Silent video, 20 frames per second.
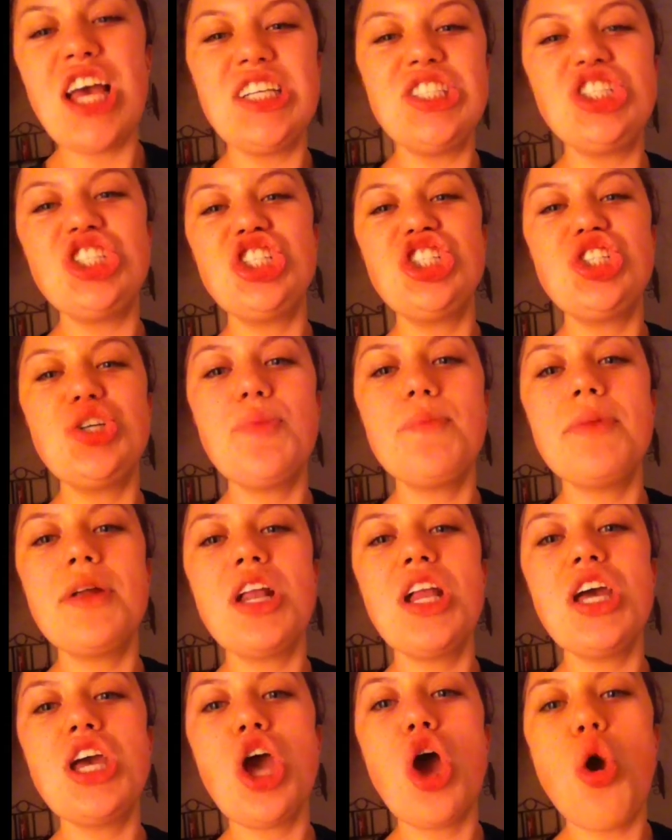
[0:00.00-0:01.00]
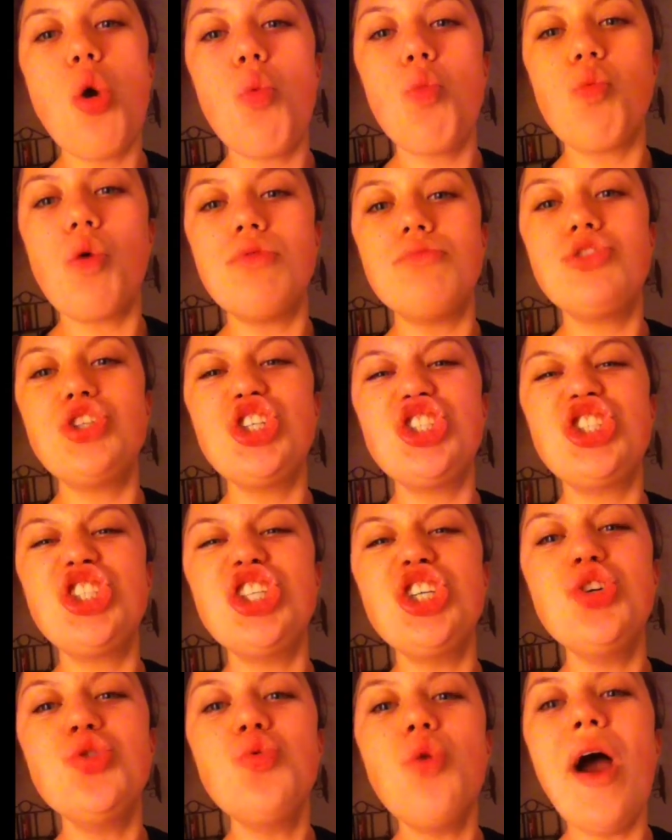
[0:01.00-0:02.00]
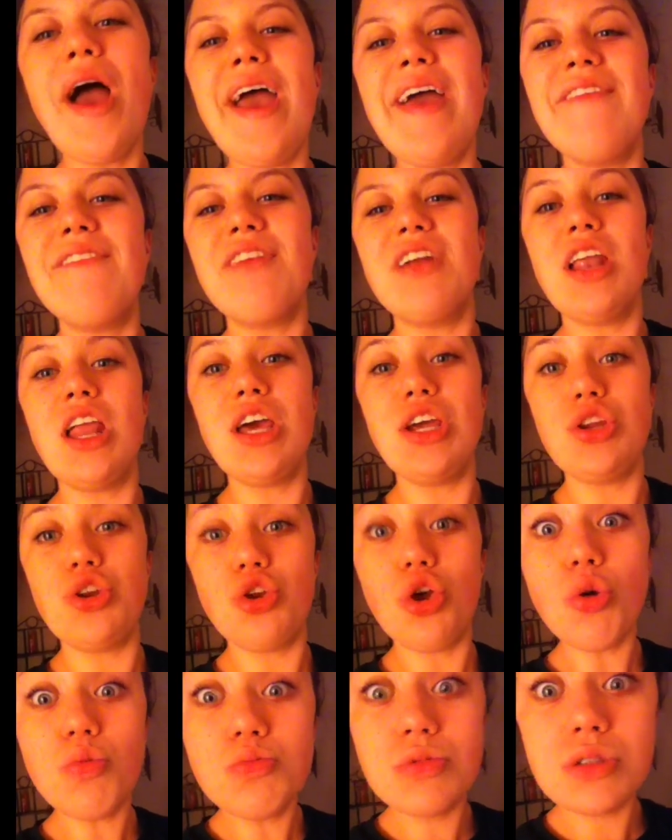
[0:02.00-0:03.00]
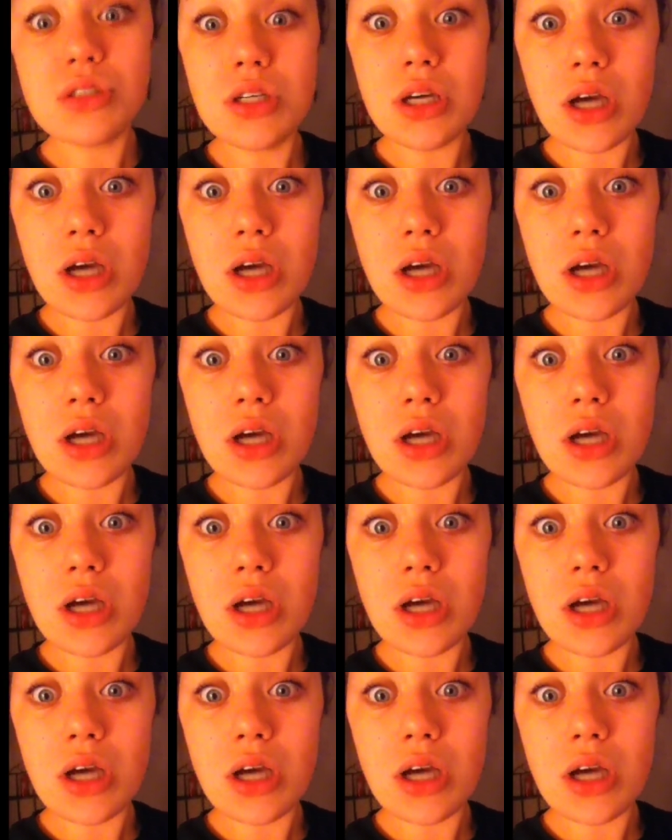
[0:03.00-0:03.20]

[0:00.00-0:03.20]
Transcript: it simply won't do if they don't